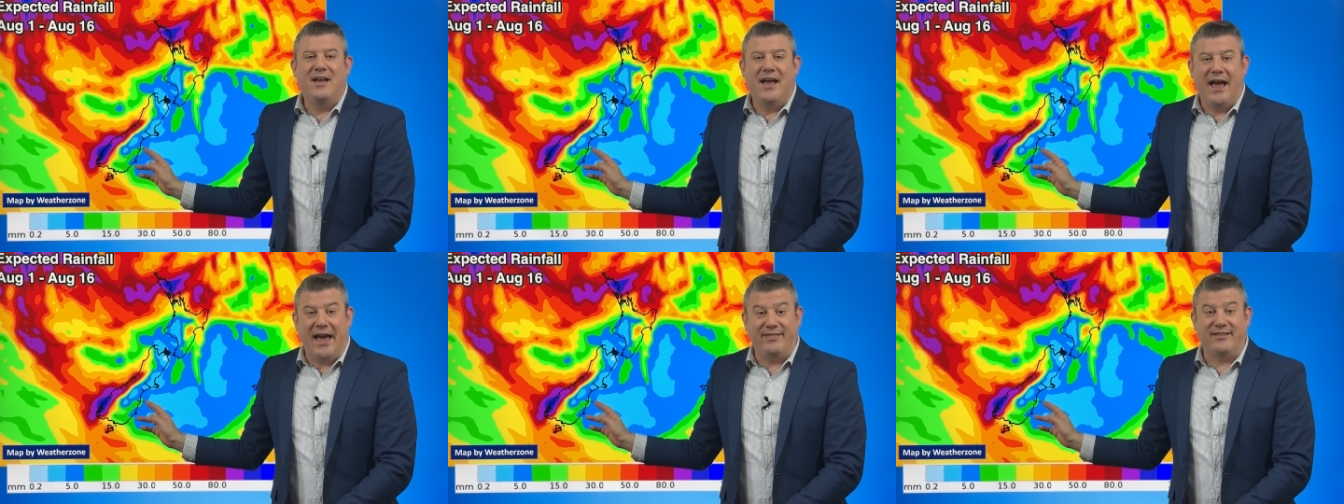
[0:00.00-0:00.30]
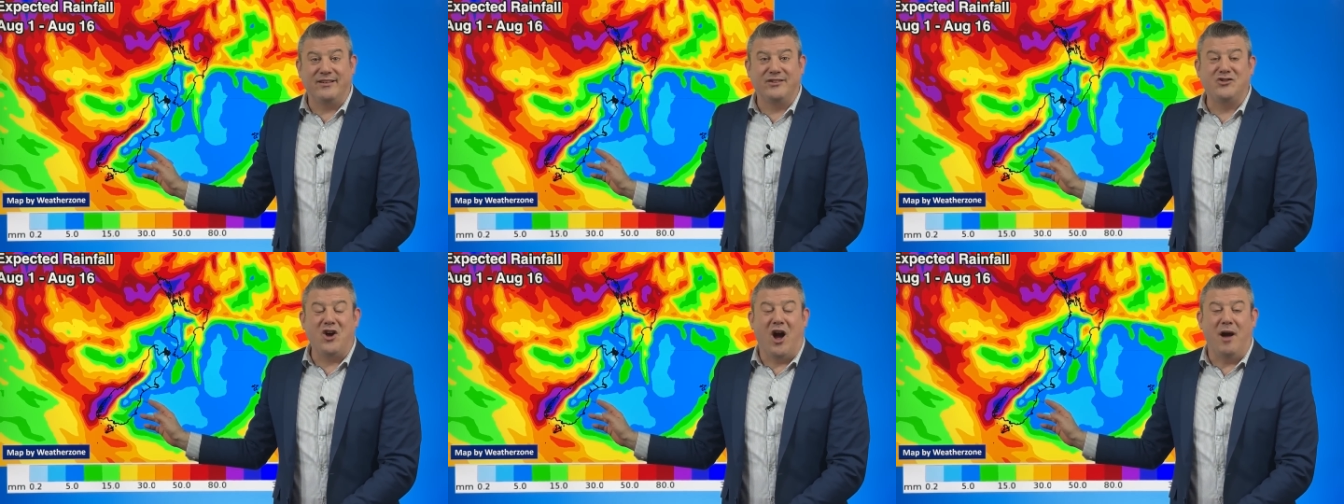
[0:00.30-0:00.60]
at
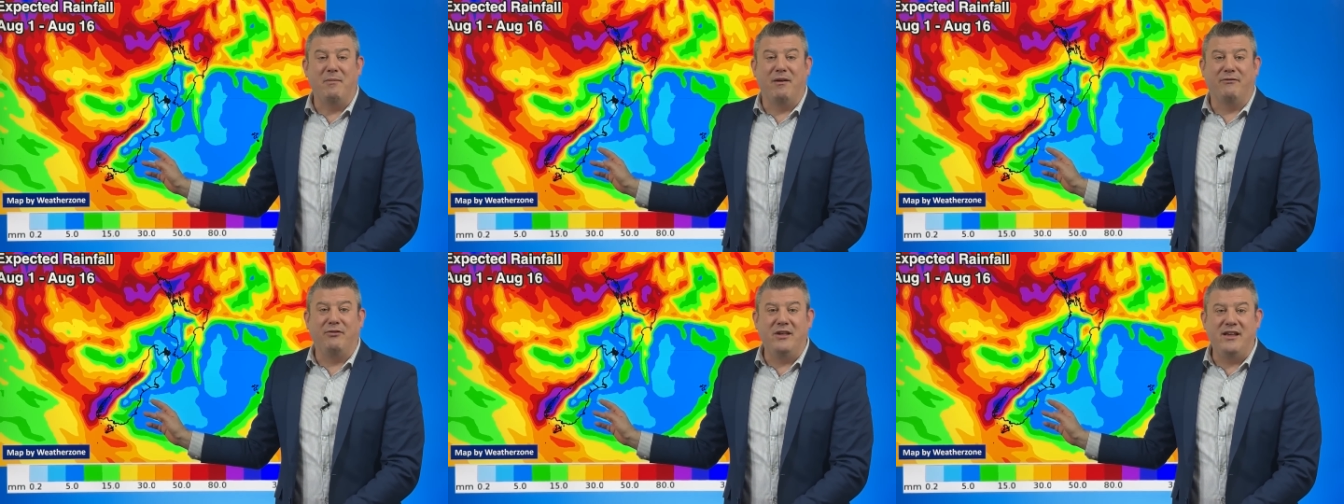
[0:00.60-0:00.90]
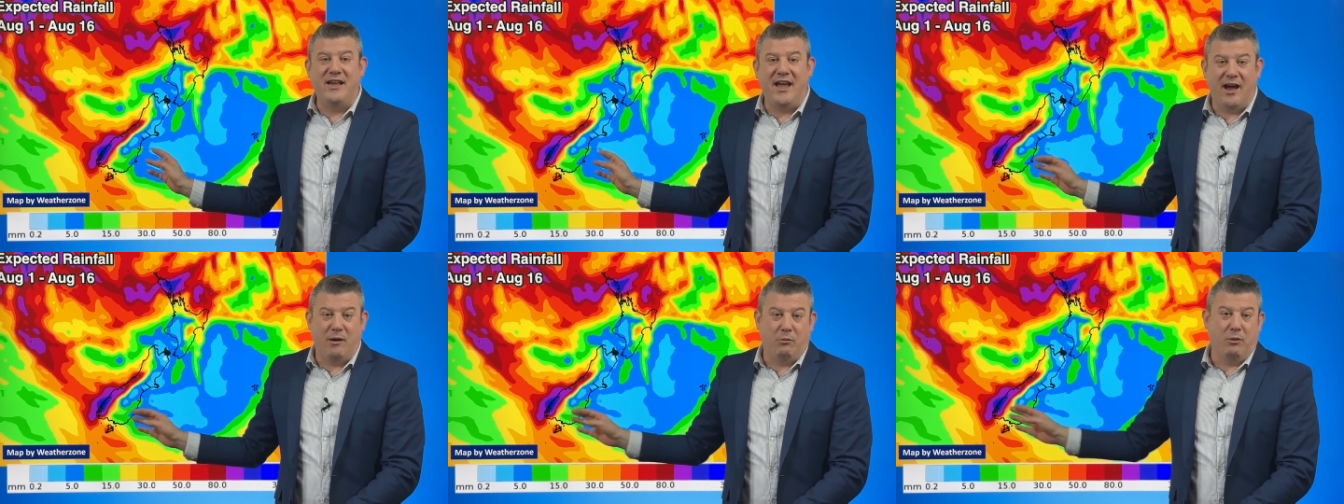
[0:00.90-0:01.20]
this time of the
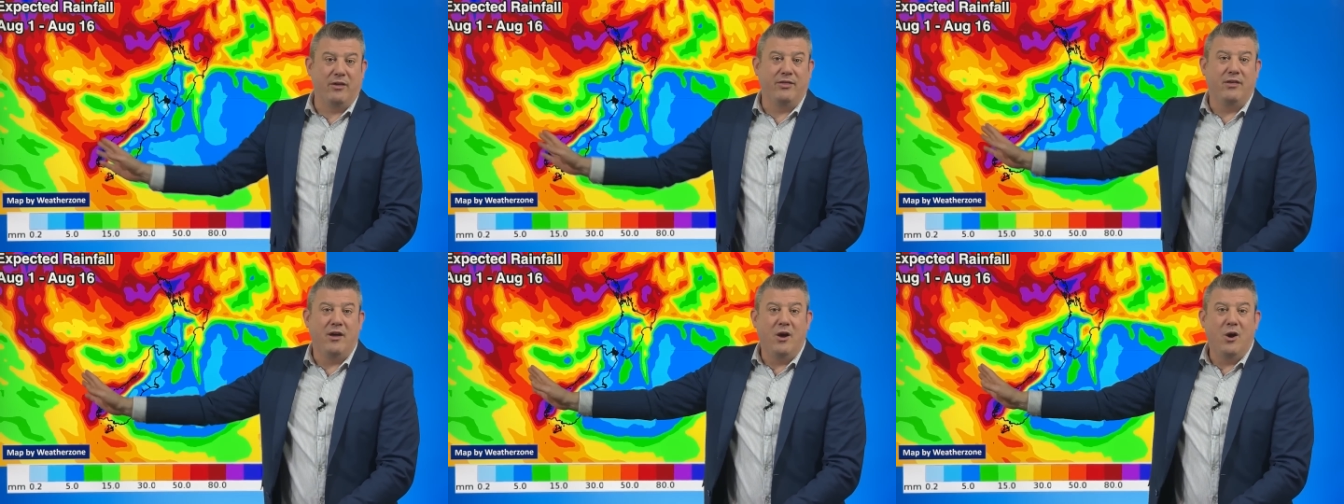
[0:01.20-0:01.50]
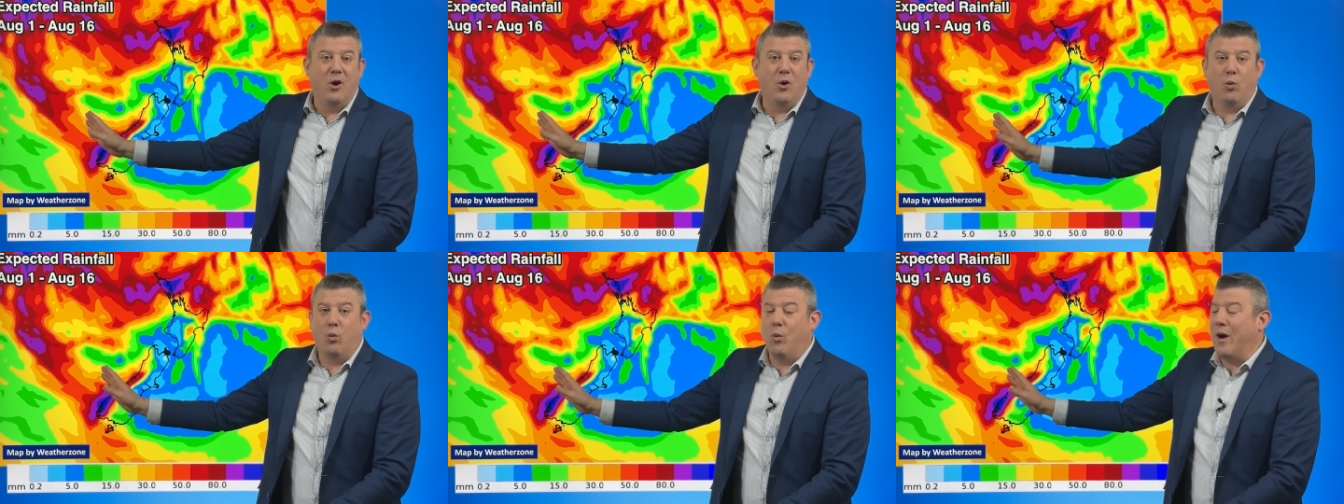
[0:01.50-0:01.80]
year with
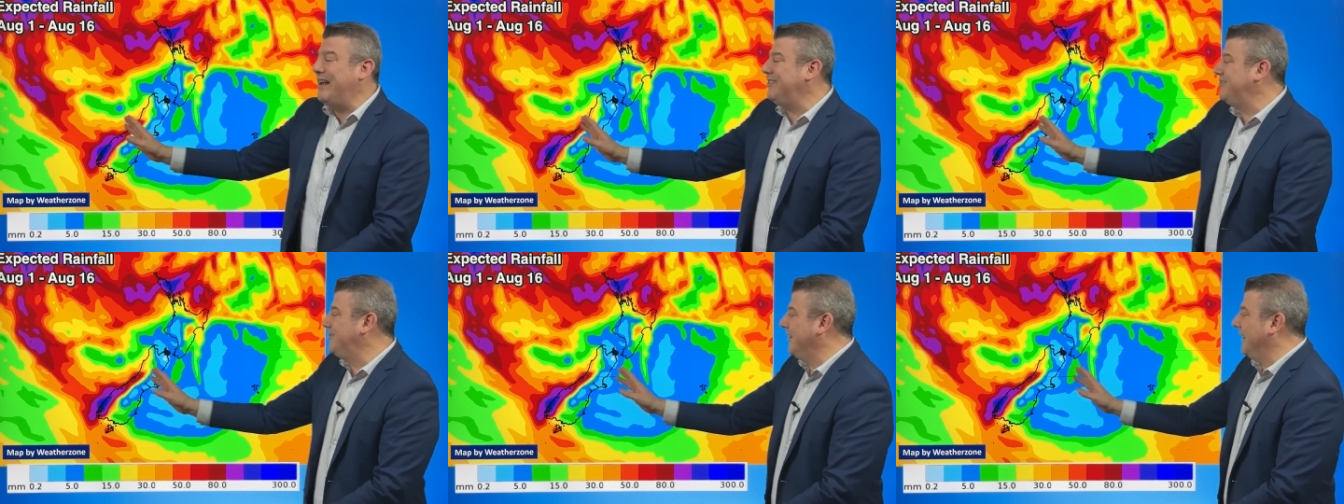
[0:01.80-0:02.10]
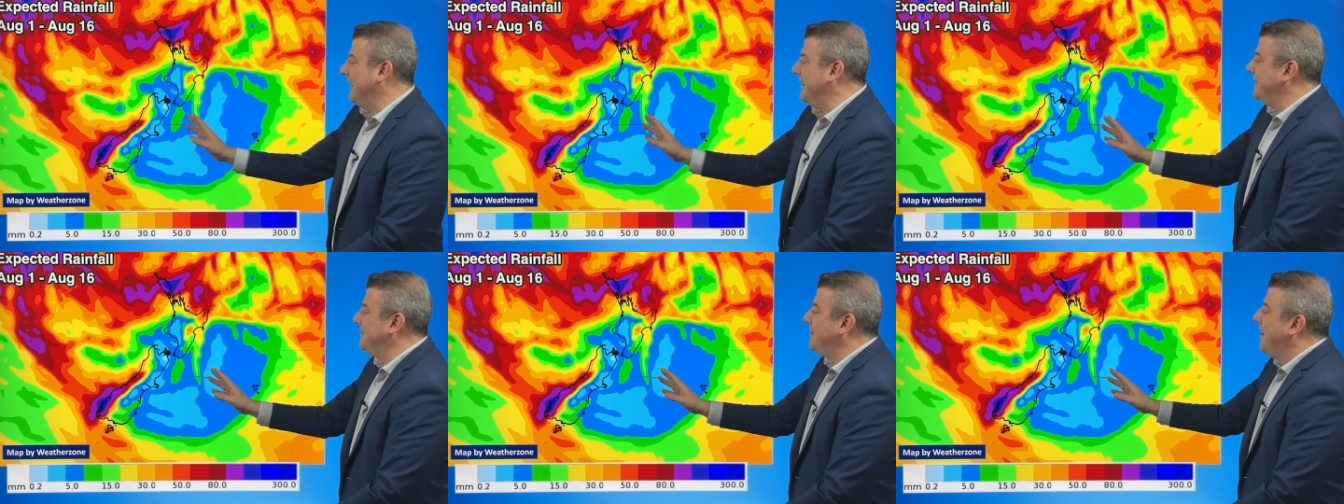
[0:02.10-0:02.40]

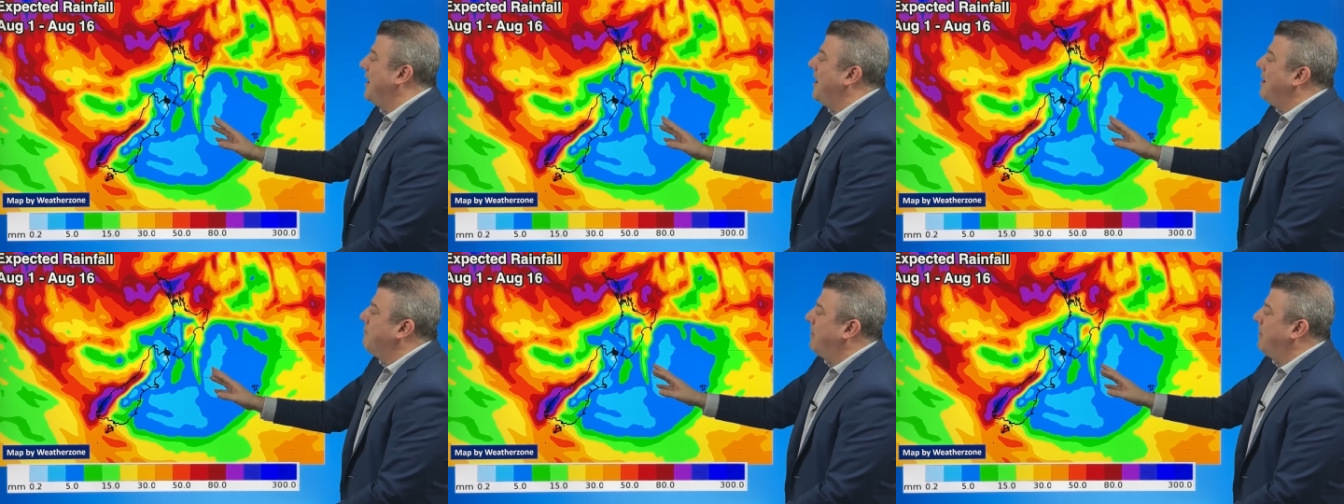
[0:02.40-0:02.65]
westerlies.